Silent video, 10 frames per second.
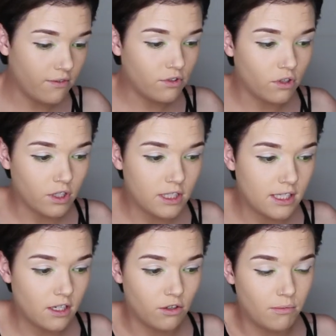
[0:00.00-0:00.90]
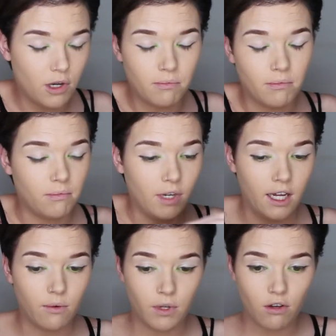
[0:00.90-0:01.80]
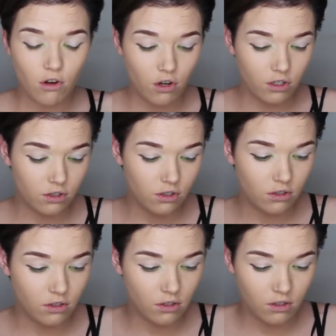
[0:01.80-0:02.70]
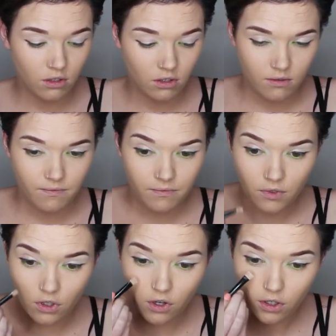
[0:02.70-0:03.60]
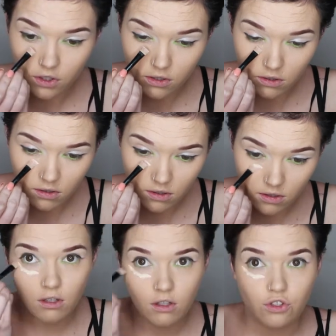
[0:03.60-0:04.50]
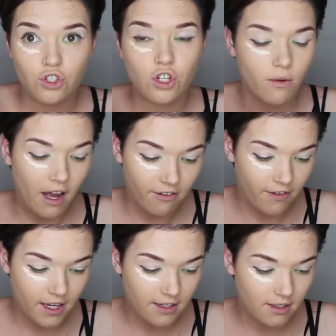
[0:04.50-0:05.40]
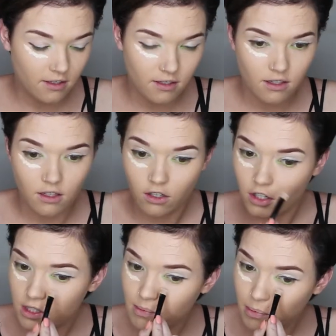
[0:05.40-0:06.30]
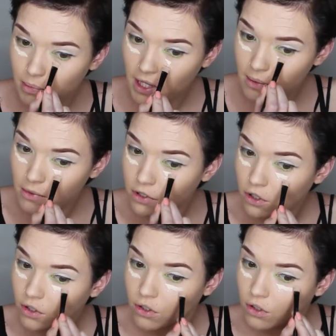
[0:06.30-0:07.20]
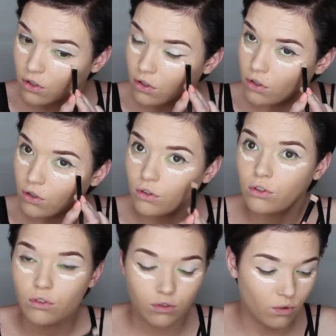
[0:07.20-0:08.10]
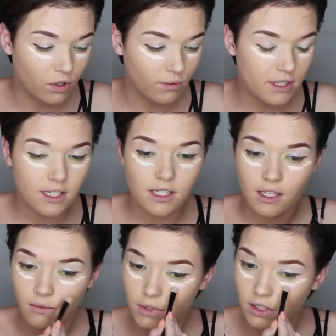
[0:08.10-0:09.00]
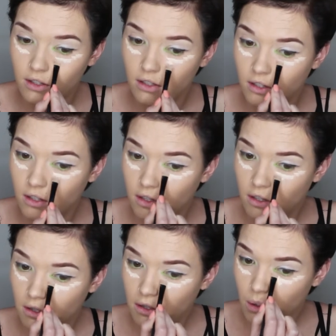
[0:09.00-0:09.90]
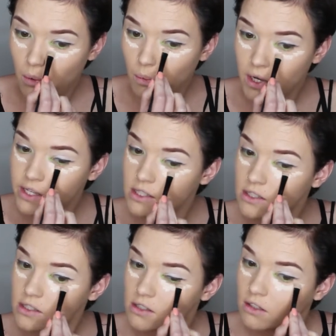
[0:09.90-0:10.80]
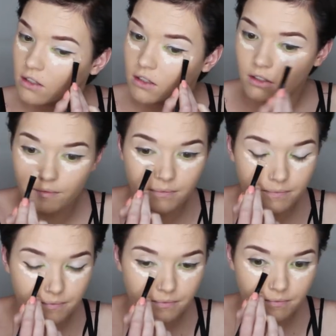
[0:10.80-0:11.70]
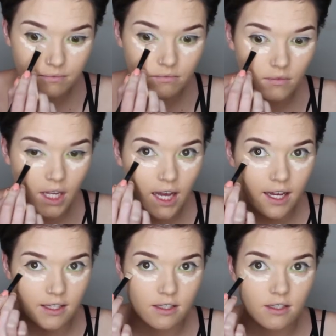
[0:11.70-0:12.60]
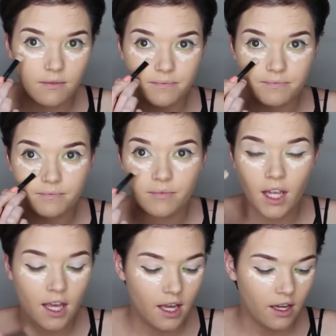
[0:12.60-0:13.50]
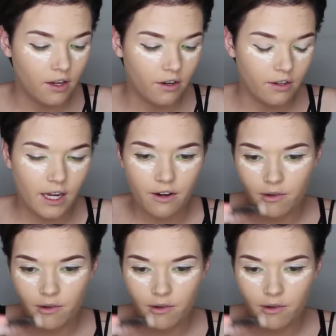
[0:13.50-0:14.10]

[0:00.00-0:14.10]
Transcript: have to go and see her mom. Like, we can't not show our faces. The last people her daughter was seen with was us. Now,